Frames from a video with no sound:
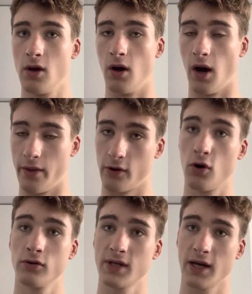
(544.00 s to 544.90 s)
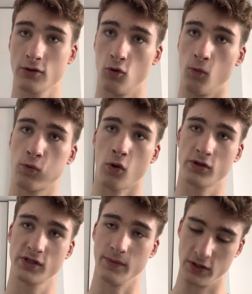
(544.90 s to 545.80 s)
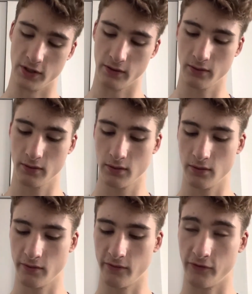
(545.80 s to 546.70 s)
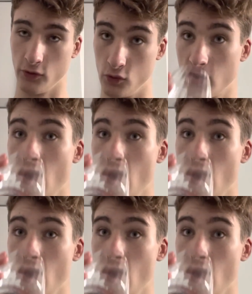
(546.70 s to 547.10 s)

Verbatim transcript: either contact or proximity fuse.